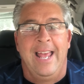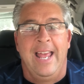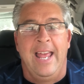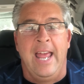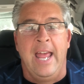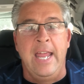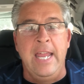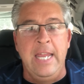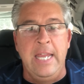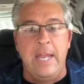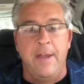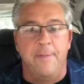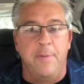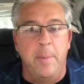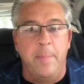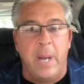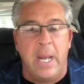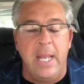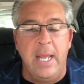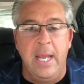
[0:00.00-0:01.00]
Hey
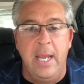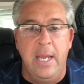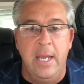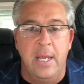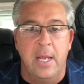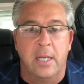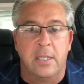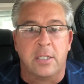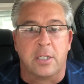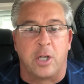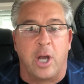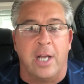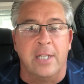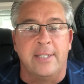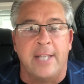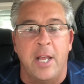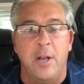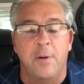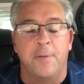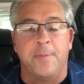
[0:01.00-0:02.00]
everybody, Scott
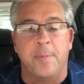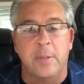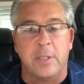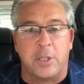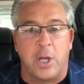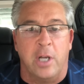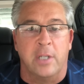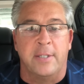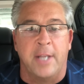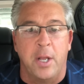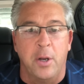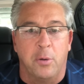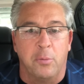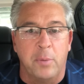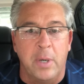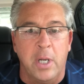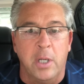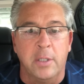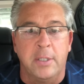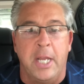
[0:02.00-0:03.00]
Zano from the Scott Zano
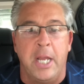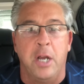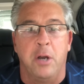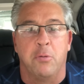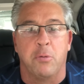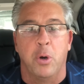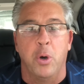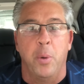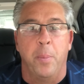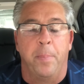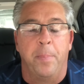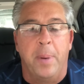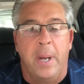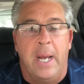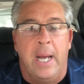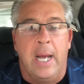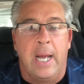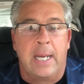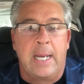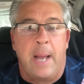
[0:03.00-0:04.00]
Realty Group,
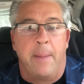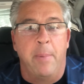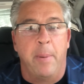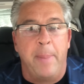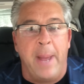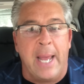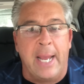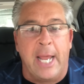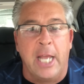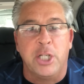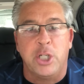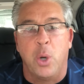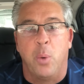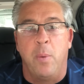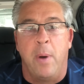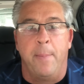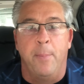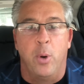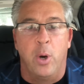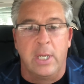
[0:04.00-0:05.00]
coming back at you
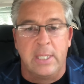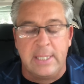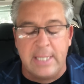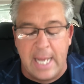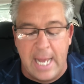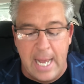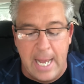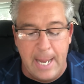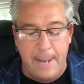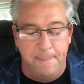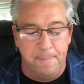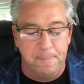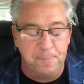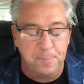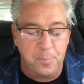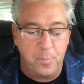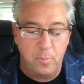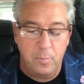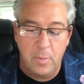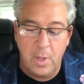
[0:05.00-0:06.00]
one more time.
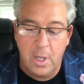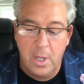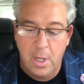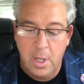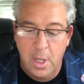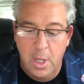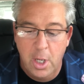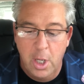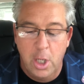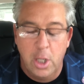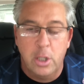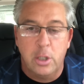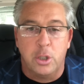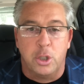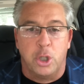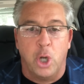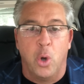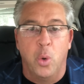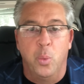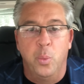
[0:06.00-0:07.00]

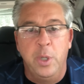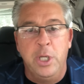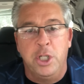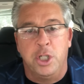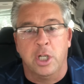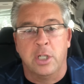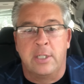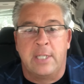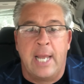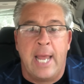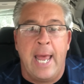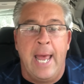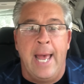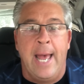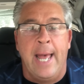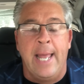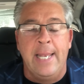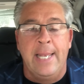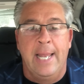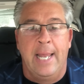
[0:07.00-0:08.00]
So we just
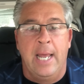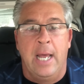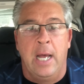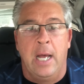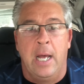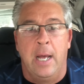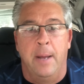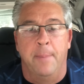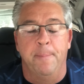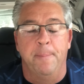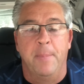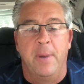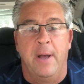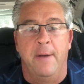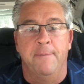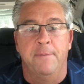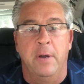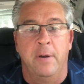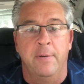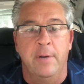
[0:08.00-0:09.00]
had a
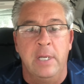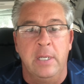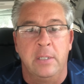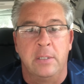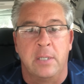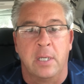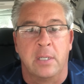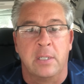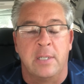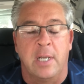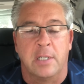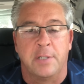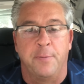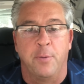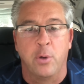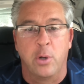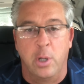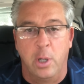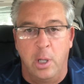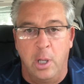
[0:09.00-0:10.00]
very
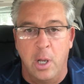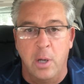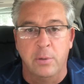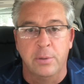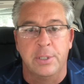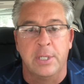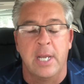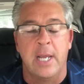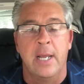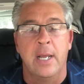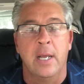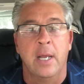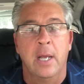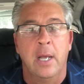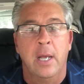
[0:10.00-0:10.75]
successful closing